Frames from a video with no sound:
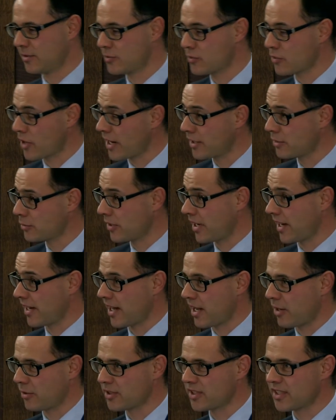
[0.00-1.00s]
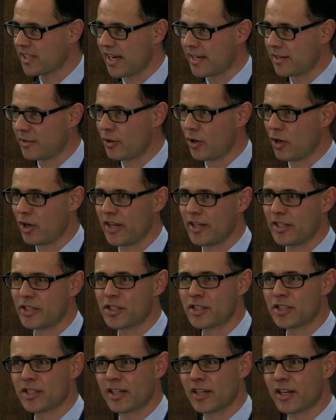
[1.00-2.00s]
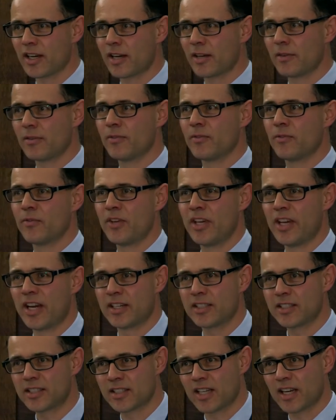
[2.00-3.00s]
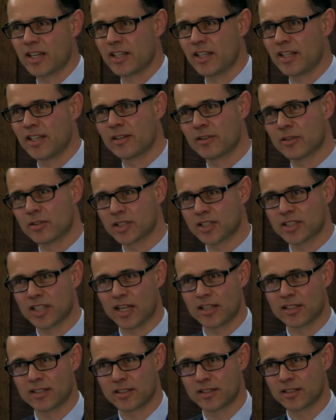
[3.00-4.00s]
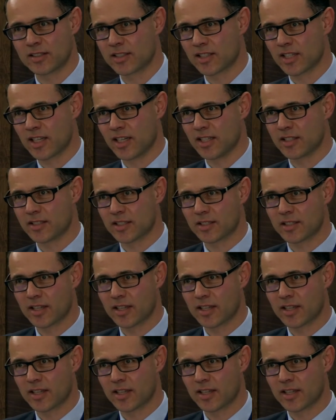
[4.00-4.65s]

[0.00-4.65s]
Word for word: try to get outside knowledge via study, consultancies.